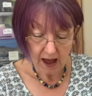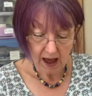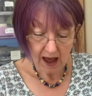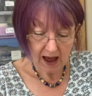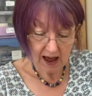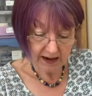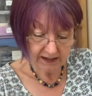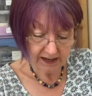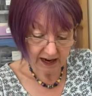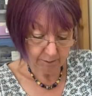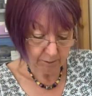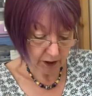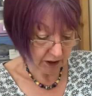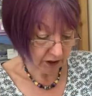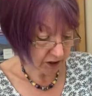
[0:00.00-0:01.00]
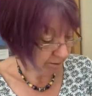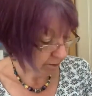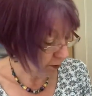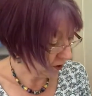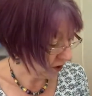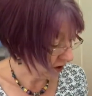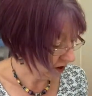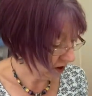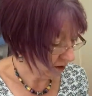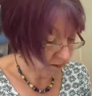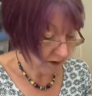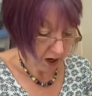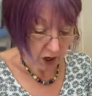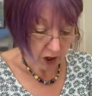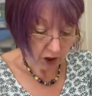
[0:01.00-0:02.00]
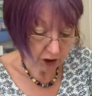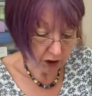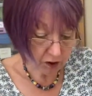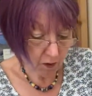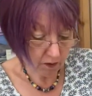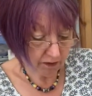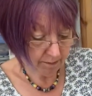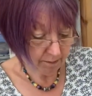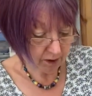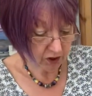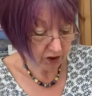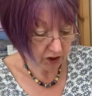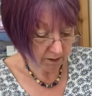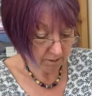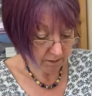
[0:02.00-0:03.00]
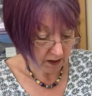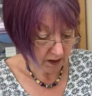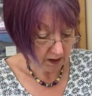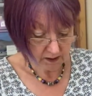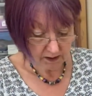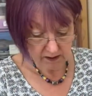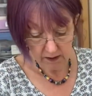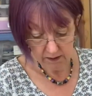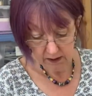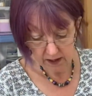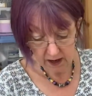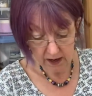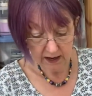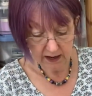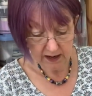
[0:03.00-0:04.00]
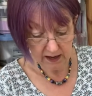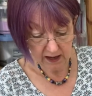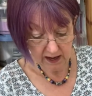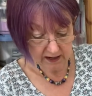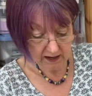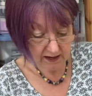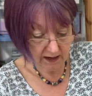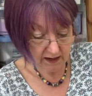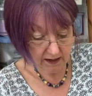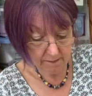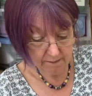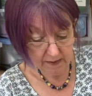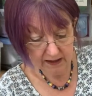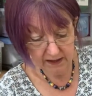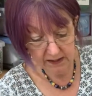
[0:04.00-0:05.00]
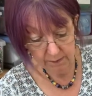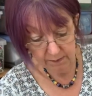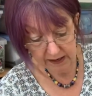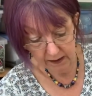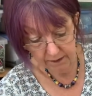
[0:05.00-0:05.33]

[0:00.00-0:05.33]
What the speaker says: and I'm going to put some glue on the bottom so that I can make some little